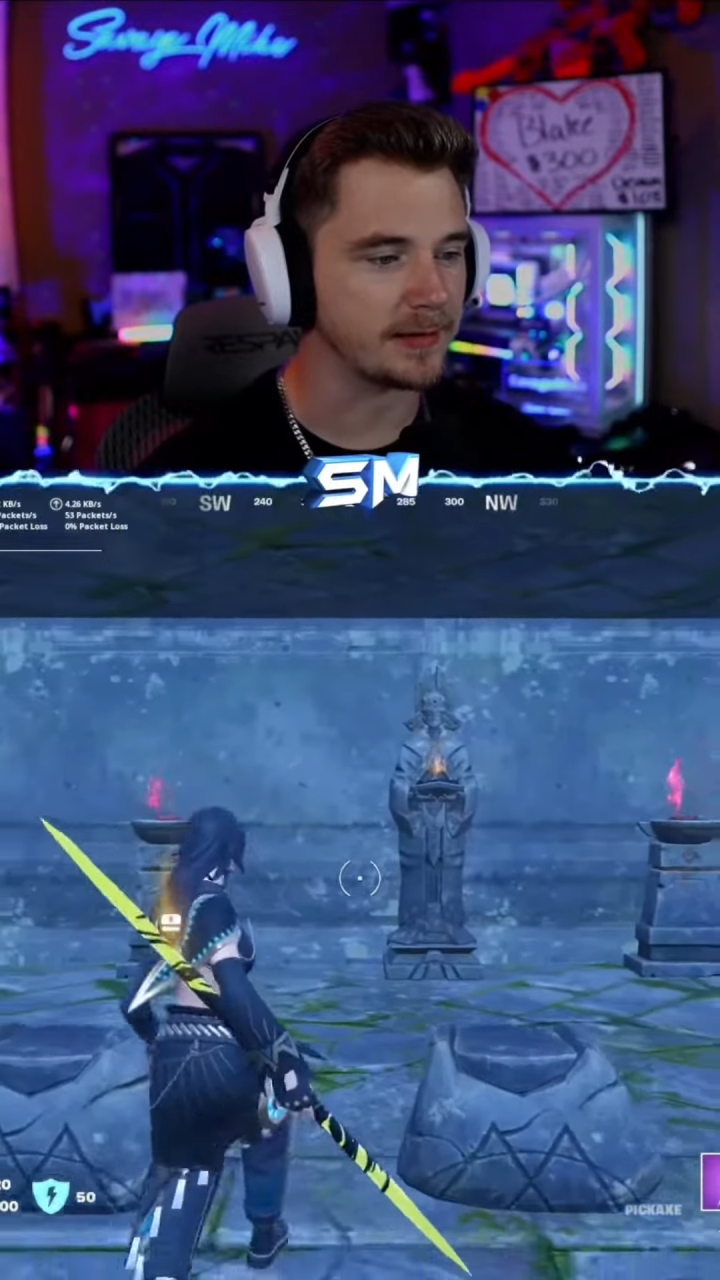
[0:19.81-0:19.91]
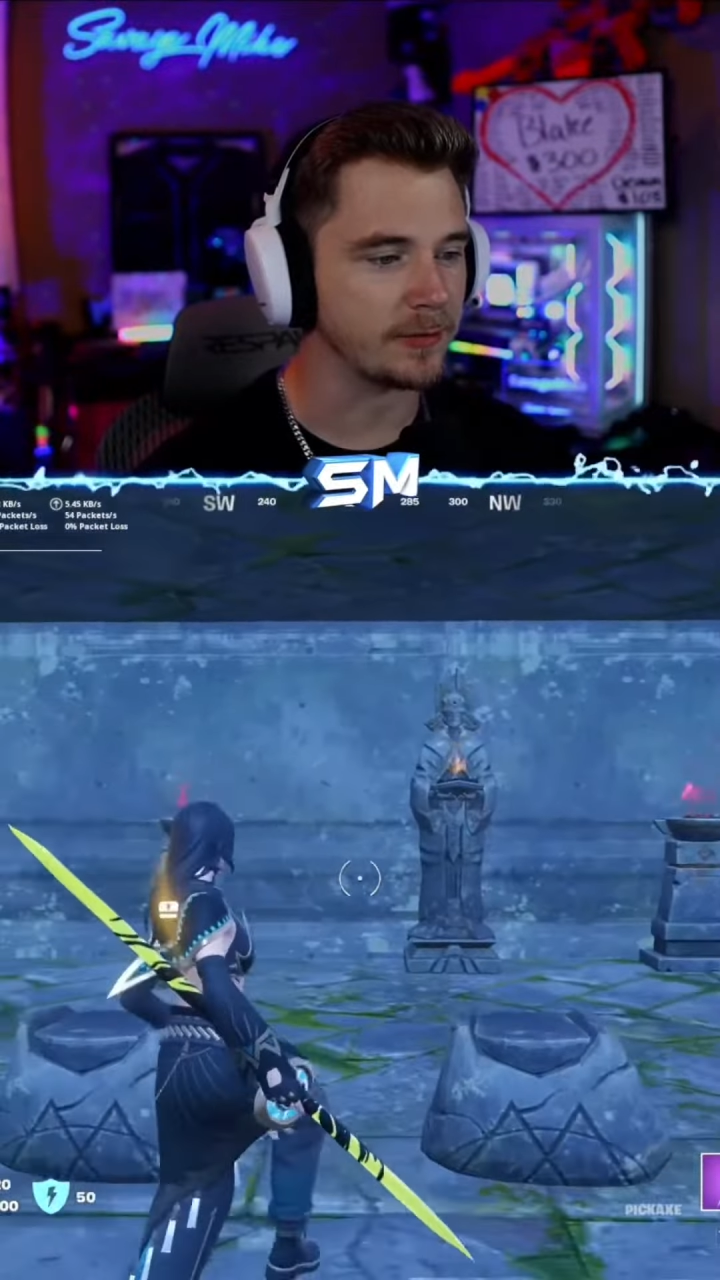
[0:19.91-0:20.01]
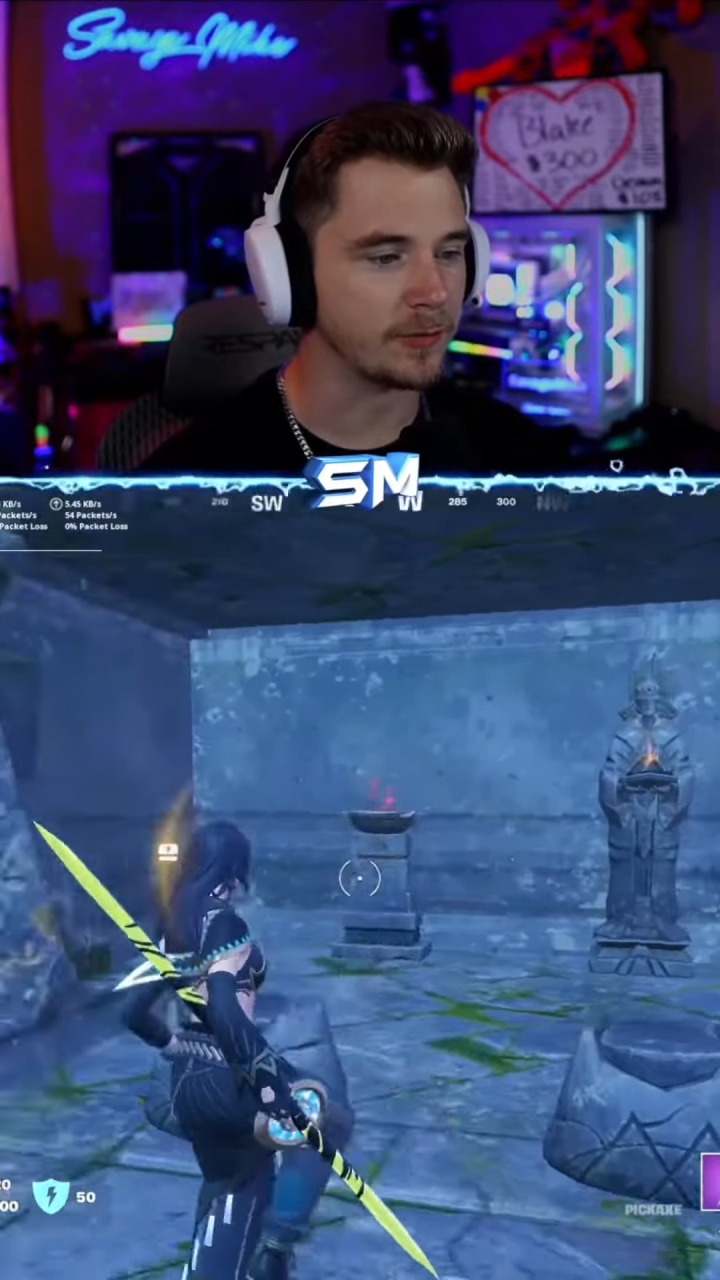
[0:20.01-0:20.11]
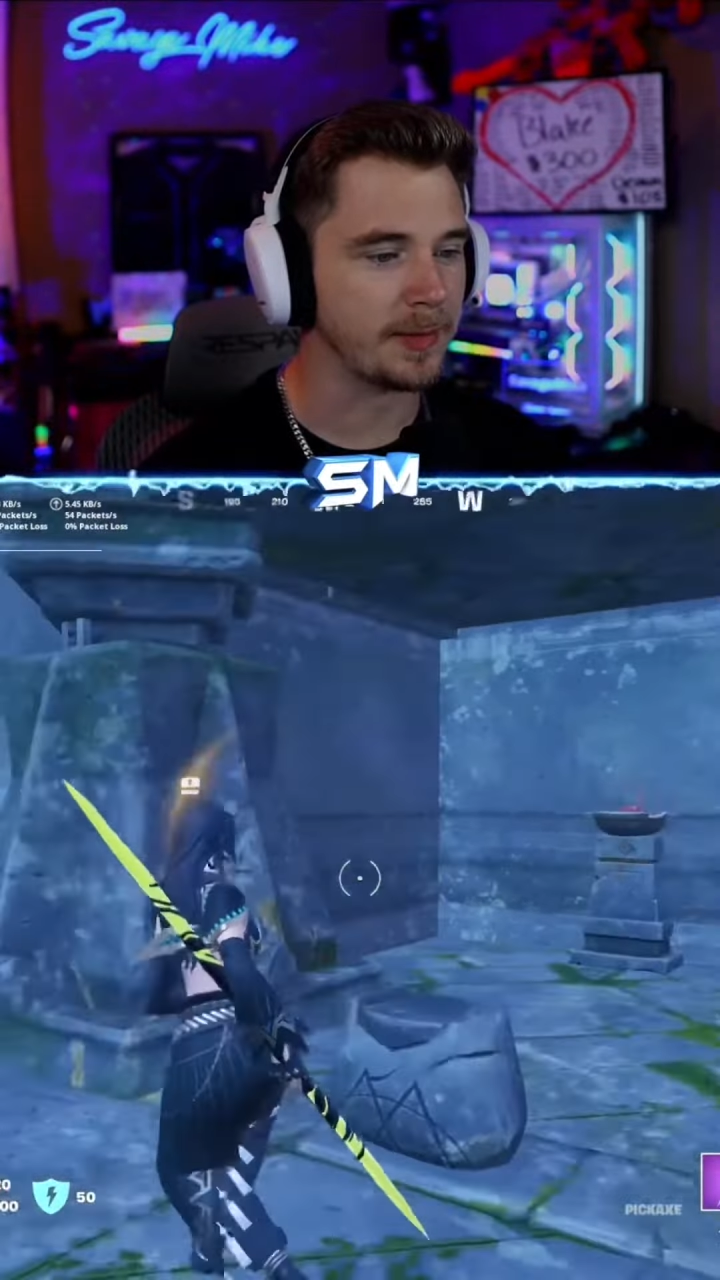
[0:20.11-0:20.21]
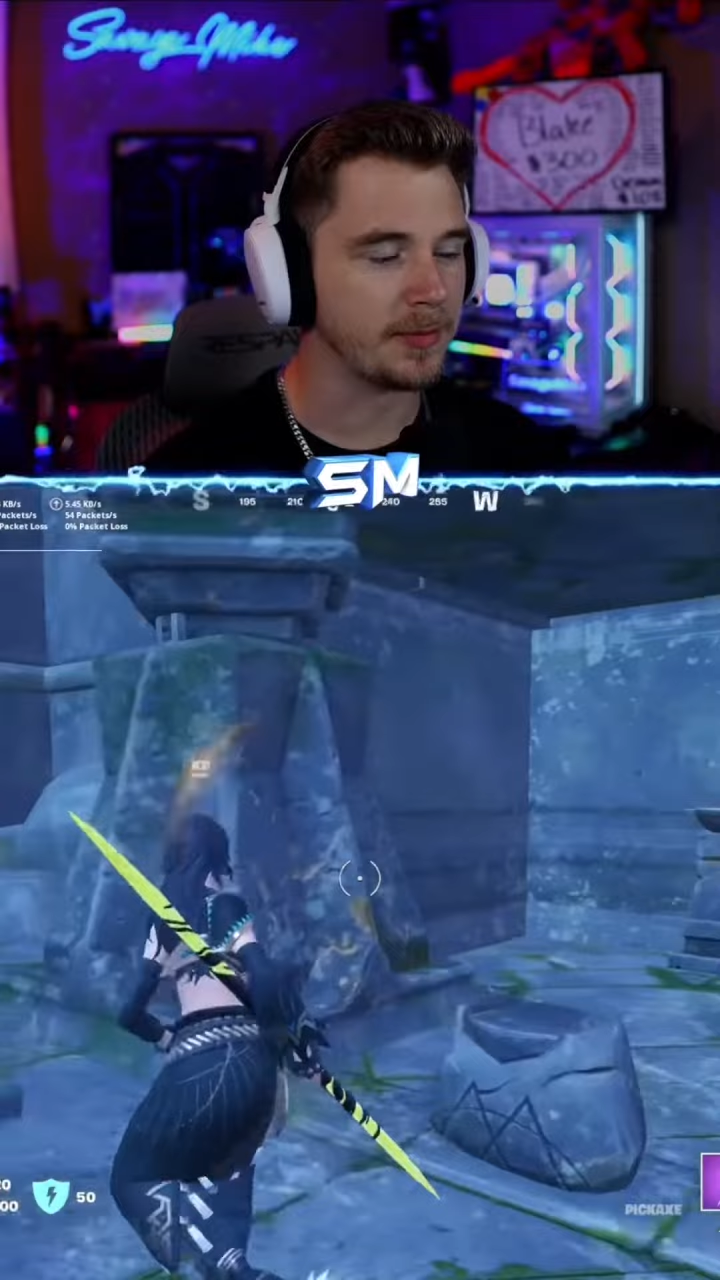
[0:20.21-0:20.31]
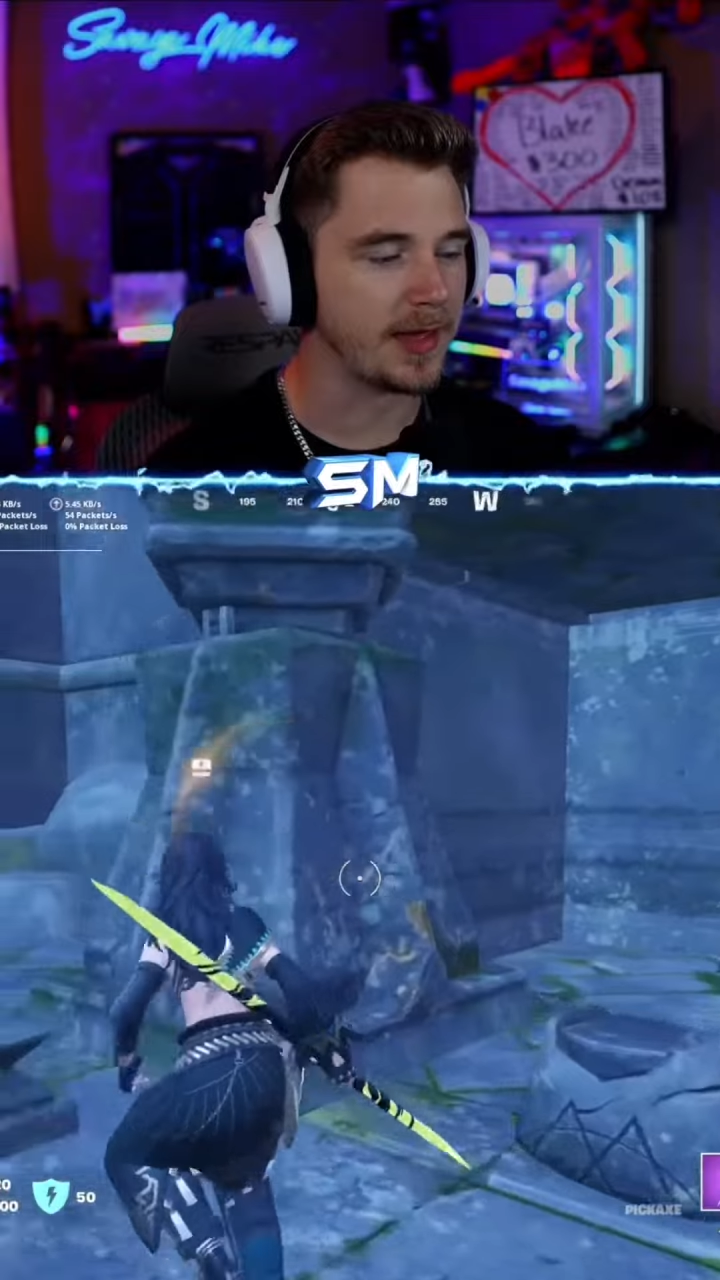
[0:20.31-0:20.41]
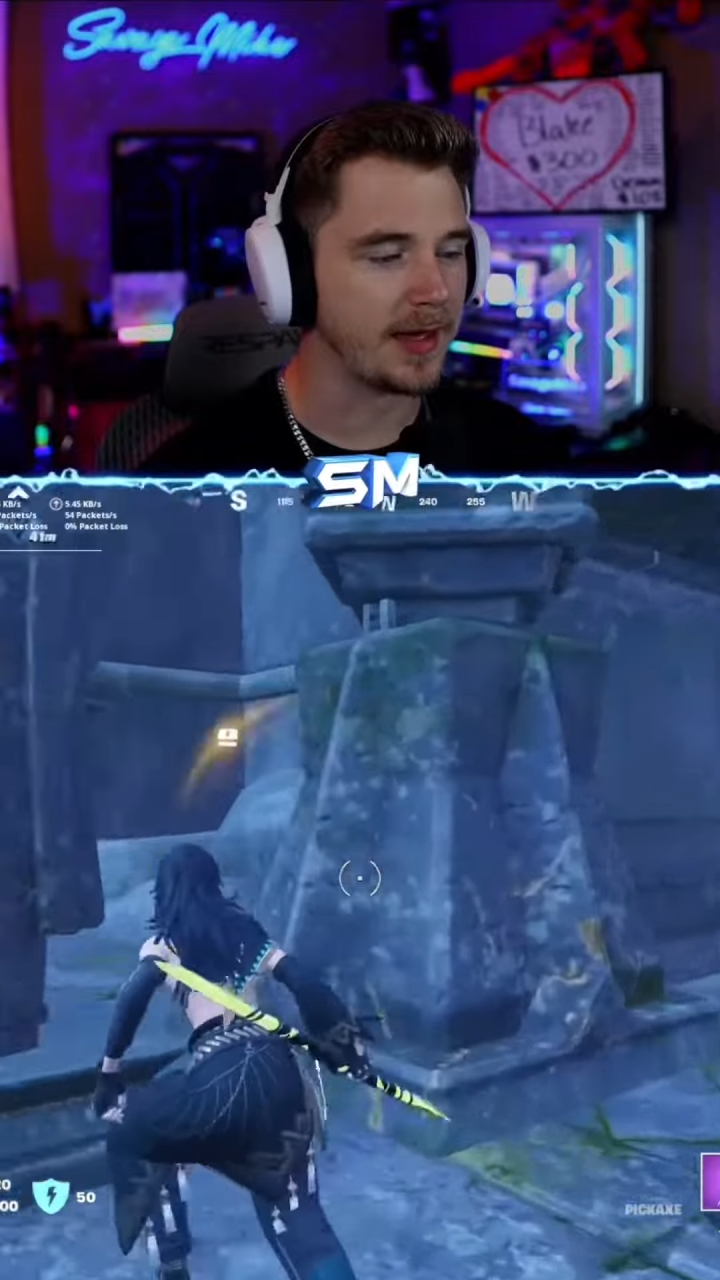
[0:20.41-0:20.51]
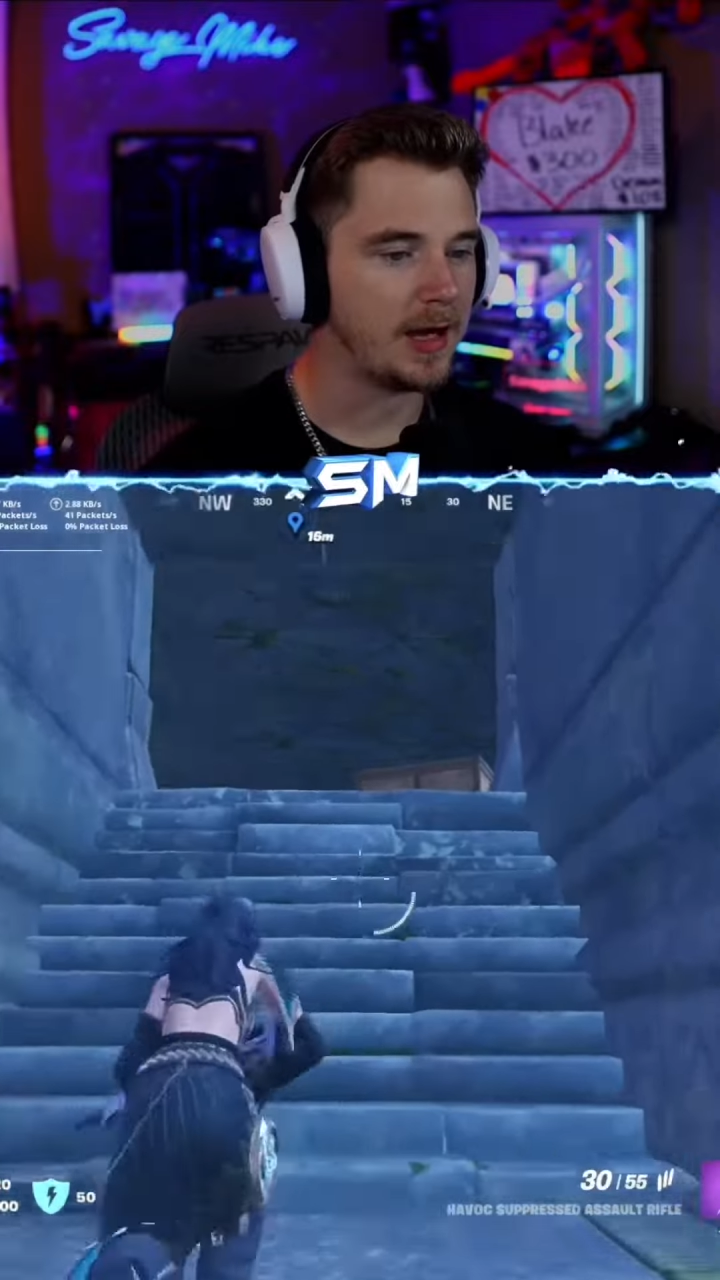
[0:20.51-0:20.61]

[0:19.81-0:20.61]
Remember that.